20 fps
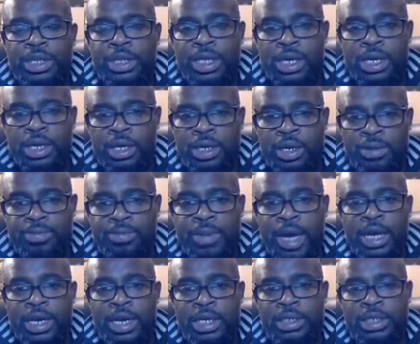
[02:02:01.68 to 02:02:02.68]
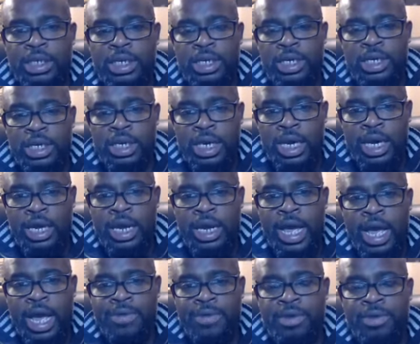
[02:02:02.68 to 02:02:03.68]
think humanity can
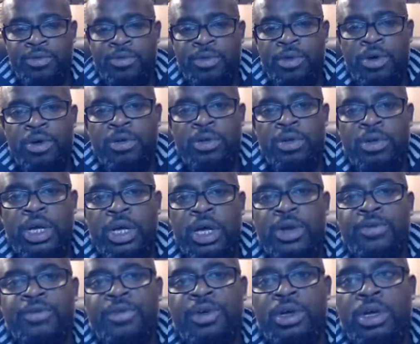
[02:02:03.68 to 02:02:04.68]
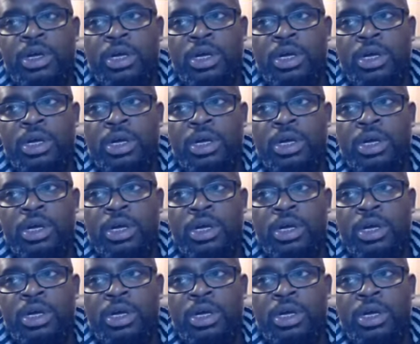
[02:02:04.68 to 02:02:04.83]
have a role of